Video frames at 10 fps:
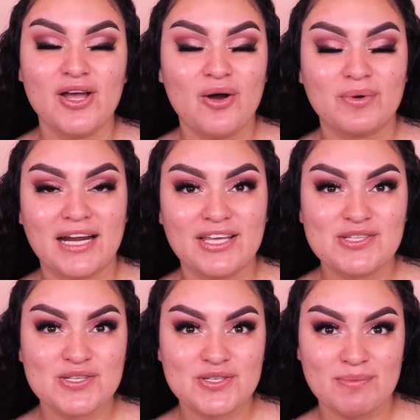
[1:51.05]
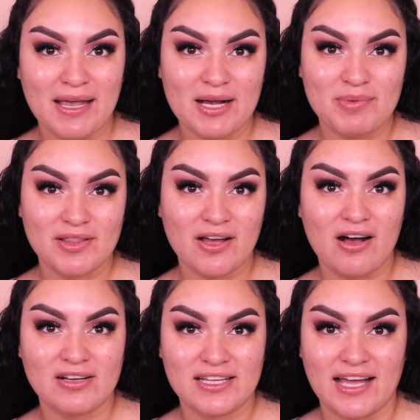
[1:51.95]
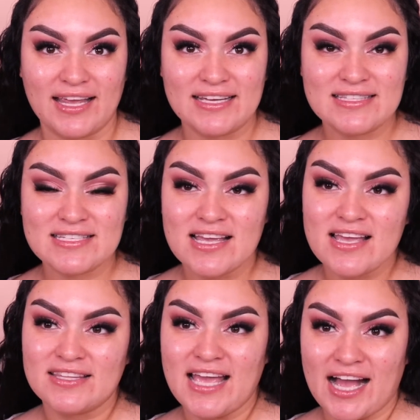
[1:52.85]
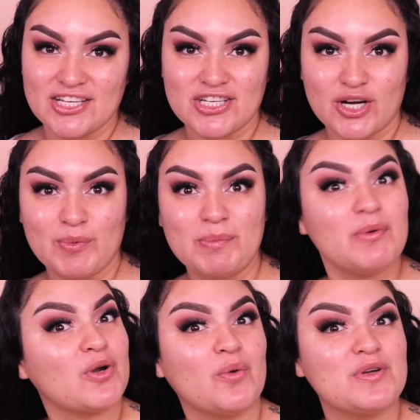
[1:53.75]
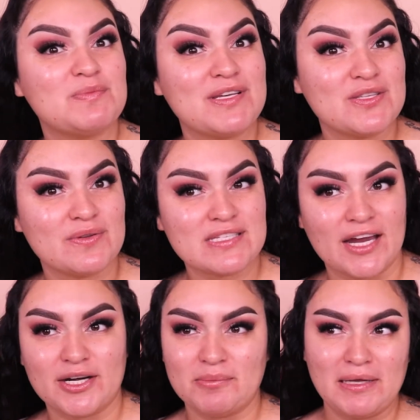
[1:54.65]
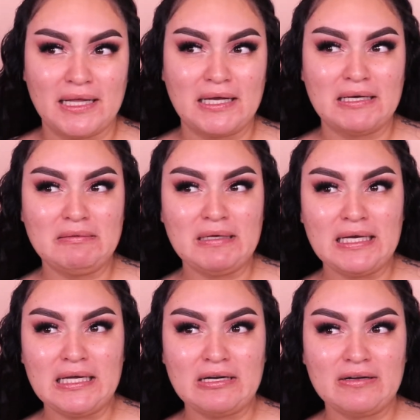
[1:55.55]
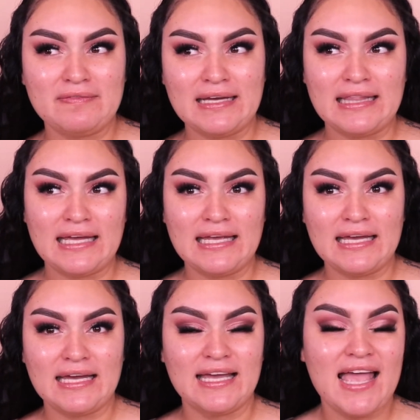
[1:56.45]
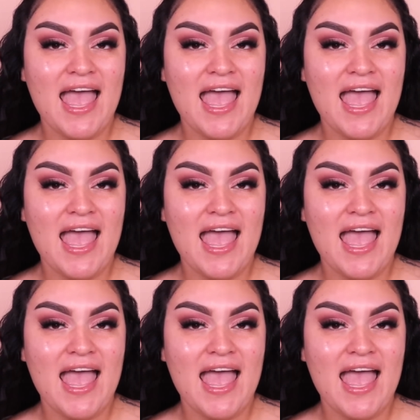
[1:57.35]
When I used to do makeup a lot on clients, the eyeshadow, people would always be so scared and be like, oh my god, I don't know if I like it.